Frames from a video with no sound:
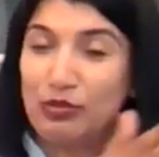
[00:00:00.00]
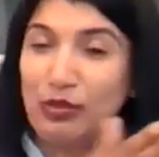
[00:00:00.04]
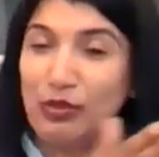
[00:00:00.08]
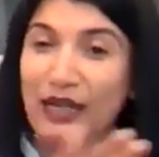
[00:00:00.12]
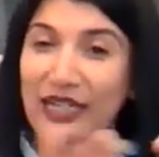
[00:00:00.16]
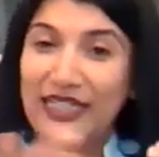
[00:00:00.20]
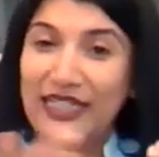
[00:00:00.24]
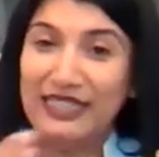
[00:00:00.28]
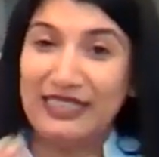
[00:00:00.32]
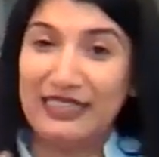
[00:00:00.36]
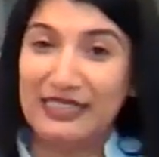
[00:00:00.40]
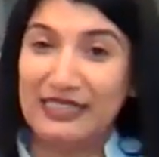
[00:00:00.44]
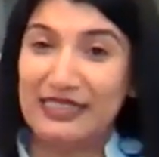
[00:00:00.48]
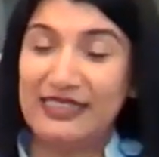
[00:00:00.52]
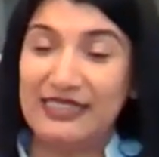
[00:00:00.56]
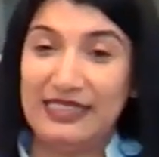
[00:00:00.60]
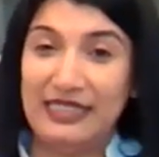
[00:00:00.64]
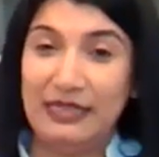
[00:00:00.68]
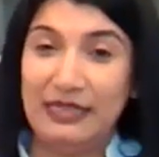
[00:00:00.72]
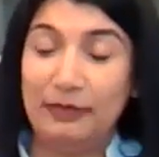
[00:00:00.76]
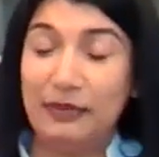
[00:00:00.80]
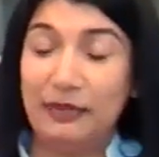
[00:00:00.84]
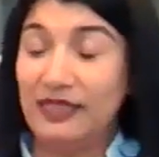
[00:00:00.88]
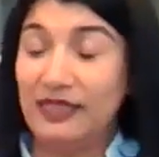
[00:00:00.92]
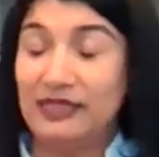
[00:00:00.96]
Y, and
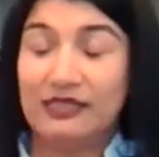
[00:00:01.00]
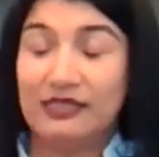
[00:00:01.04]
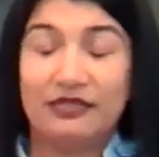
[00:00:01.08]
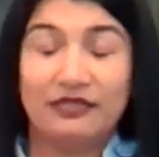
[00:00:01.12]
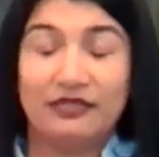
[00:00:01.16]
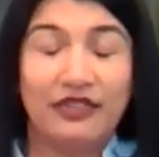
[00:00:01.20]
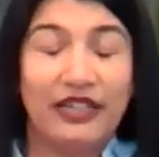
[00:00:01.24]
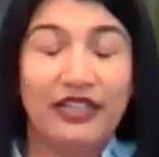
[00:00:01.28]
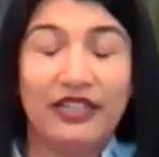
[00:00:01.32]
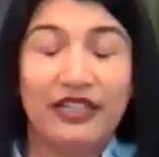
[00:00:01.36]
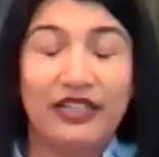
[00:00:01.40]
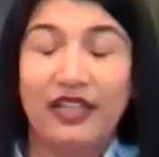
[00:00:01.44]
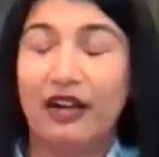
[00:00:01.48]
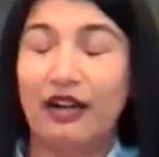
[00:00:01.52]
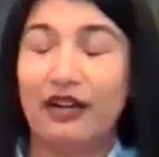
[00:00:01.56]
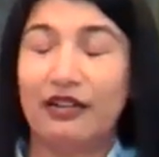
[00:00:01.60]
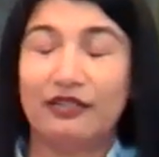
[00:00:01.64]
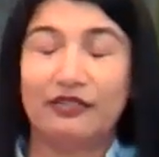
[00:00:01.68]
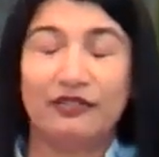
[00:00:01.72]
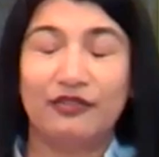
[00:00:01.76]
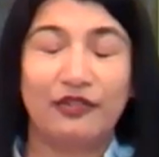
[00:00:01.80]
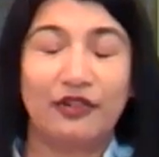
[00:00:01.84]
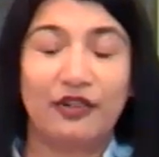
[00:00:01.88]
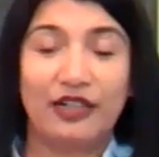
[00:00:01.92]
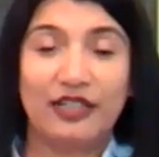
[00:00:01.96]
Z, but it's very
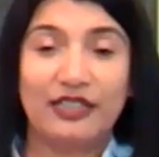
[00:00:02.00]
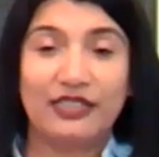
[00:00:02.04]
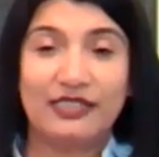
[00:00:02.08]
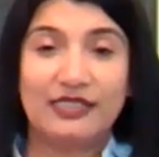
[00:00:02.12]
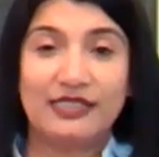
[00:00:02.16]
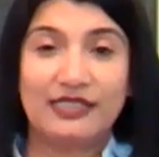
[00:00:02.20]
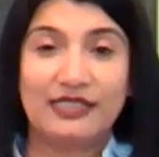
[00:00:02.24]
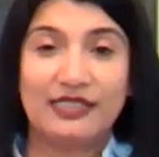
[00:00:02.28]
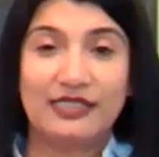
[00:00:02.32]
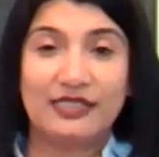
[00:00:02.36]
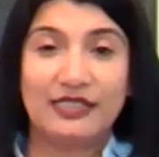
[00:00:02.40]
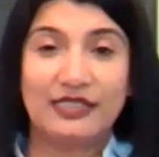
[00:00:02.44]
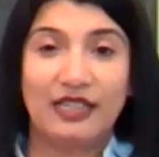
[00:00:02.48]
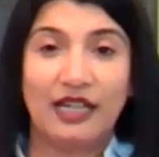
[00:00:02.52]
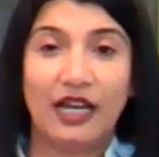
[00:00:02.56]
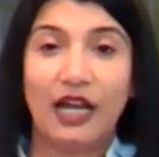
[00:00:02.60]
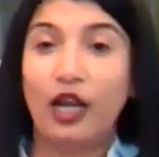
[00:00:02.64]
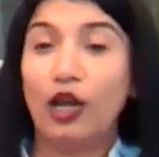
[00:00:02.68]
hard for us.